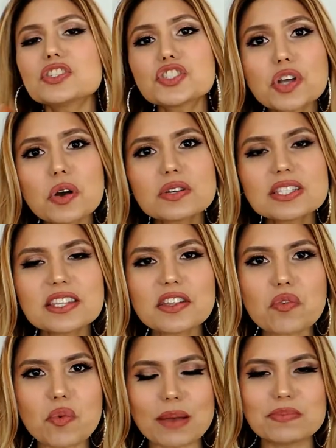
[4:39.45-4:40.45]
chose in
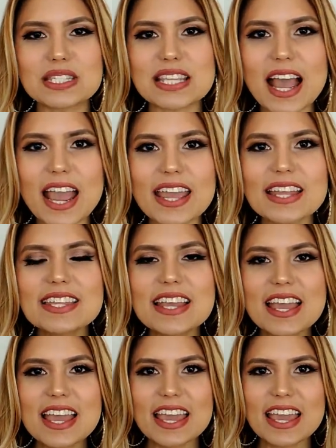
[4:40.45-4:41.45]
their website
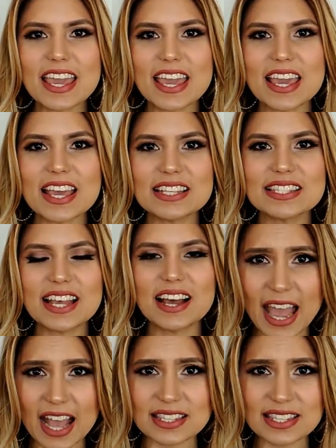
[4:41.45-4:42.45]
is
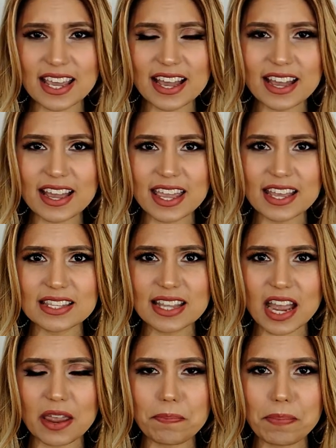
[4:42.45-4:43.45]
Cassia, and
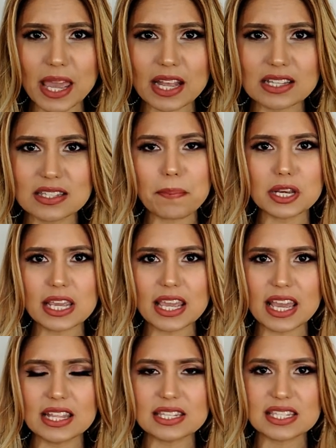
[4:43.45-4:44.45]
I picked Ebony
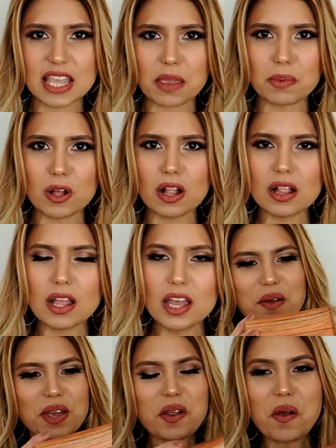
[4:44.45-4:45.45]
and Sable.
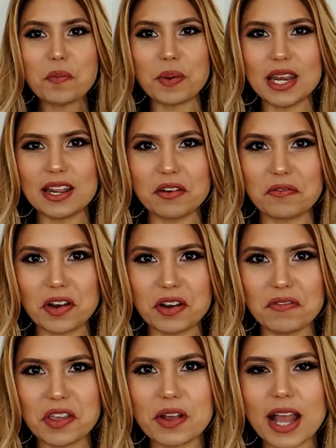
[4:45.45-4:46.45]
I'm gonna open it in front
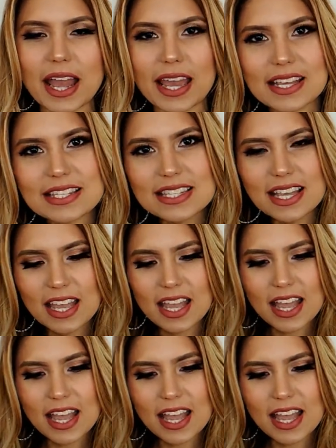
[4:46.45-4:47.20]
of you guys.